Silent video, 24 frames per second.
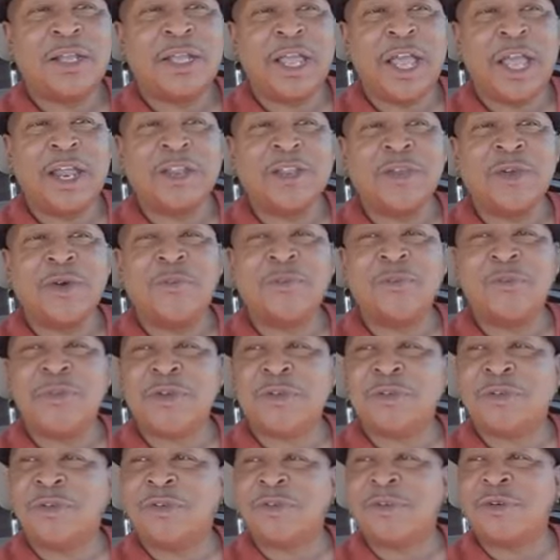get your
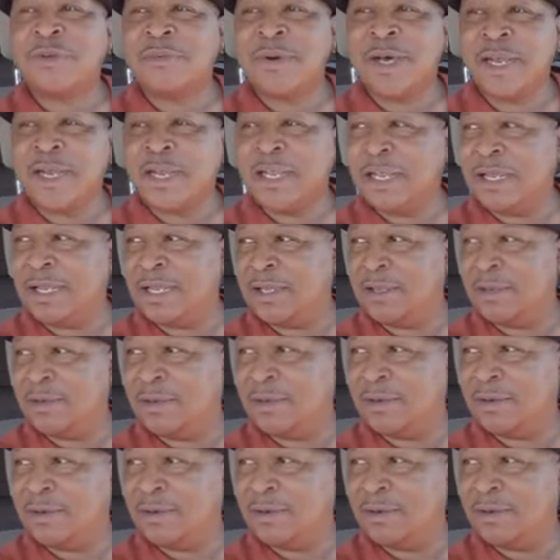miracle money.
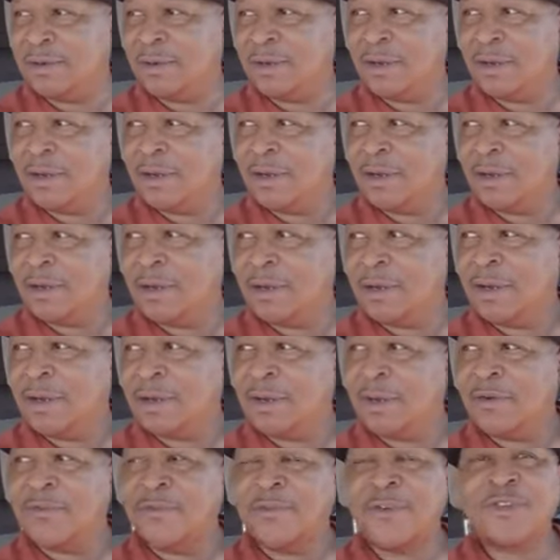
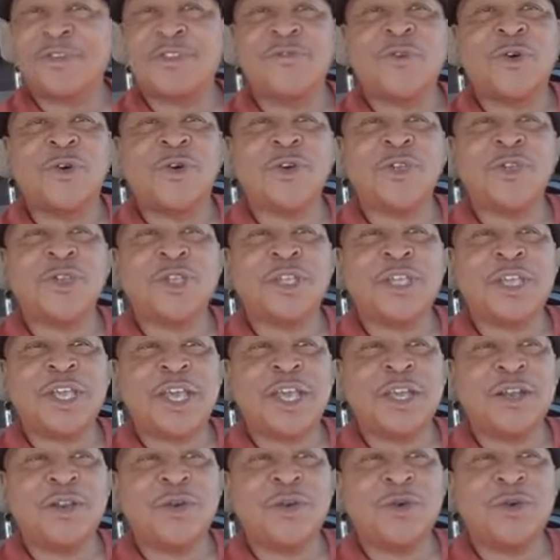First of all, you
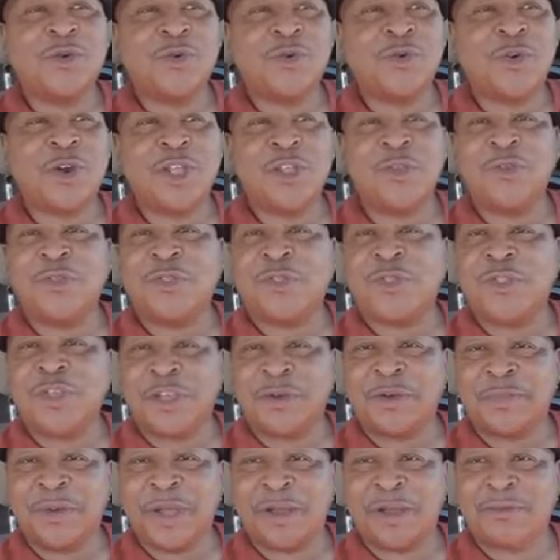get what you
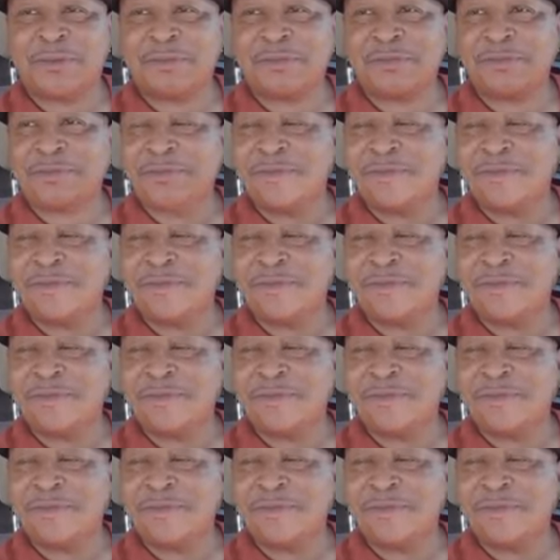think about.